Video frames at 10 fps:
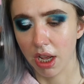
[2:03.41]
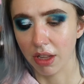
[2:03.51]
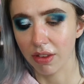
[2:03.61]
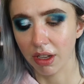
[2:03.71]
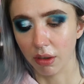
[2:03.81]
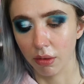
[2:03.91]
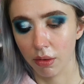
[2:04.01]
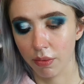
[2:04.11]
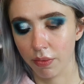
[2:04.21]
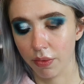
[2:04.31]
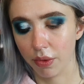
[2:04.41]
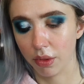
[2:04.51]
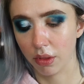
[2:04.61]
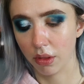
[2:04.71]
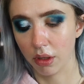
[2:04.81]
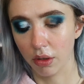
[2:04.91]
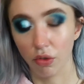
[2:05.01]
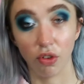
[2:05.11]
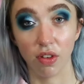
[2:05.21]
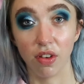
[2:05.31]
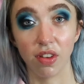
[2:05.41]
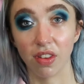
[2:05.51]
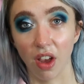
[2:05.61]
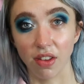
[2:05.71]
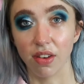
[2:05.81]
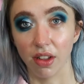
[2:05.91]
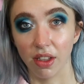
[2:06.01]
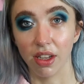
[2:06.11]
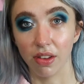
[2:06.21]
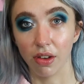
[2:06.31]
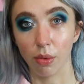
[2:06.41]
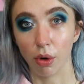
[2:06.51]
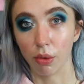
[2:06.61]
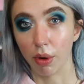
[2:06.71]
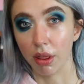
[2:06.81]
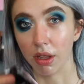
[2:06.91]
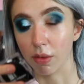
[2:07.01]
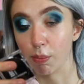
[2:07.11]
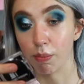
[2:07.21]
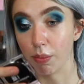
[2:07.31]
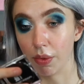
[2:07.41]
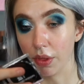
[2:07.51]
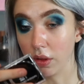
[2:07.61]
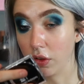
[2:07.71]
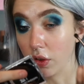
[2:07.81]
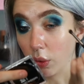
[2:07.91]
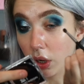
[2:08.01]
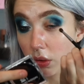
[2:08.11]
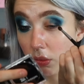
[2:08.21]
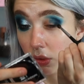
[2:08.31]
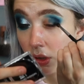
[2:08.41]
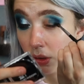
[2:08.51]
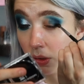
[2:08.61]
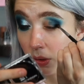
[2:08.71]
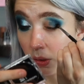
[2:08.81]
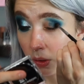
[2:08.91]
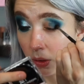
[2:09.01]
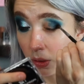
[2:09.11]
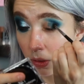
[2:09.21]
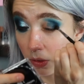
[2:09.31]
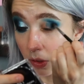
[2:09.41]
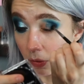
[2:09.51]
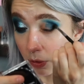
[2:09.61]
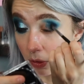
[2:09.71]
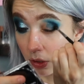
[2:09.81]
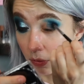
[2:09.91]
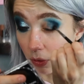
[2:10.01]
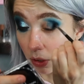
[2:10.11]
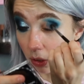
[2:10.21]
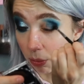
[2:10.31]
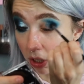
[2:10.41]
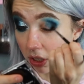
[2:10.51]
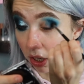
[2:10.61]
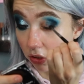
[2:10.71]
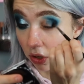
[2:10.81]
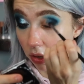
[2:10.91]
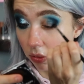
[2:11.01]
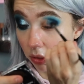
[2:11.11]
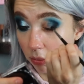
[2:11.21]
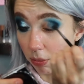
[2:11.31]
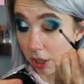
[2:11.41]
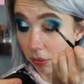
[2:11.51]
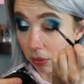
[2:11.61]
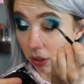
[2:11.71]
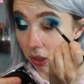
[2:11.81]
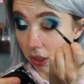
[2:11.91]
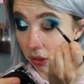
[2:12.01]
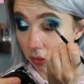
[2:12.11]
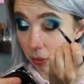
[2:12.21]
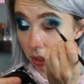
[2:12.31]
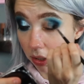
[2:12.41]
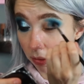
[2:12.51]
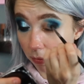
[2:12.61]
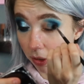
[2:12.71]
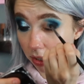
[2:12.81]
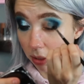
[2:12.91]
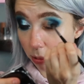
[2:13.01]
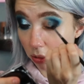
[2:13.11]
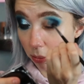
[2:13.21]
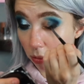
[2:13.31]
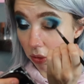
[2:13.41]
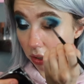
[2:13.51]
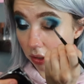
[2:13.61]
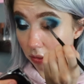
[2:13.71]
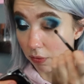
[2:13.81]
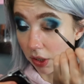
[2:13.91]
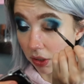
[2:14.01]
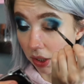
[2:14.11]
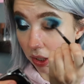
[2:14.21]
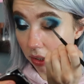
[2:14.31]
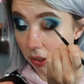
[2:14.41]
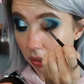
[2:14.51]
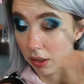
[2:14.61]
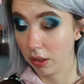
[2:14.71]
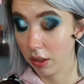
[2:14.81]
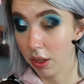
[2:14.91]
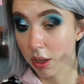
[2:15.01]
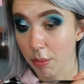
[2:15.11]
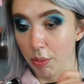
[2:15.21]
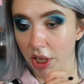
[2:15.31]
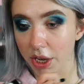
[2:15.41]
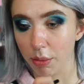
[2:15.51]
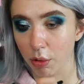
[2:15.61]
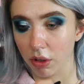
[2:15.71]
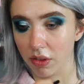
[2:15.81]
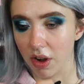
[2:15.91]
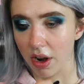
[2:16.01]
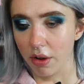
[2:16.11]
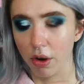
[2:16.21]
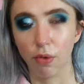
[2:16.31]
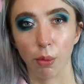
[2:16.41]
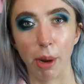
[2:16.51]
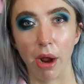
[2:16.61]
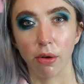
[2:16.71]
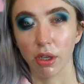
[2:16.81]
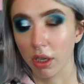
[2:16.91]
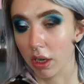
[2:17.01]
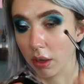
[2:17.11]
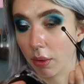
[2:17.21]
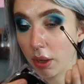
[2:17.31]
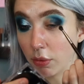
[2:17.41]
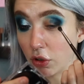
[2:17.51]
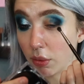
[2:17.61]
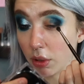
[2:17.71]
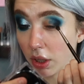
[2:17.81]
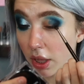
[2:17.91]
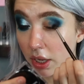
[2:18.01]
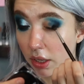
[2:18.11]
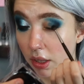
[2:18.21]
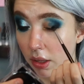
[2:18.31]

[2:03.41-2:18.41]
It's like just disgustingly easy to work with. It's so good. So if you're looking for a good black eyeshadow, you might really like this one. It's very buildable and it's very blendable. It's not overpowering in any way, which I really like.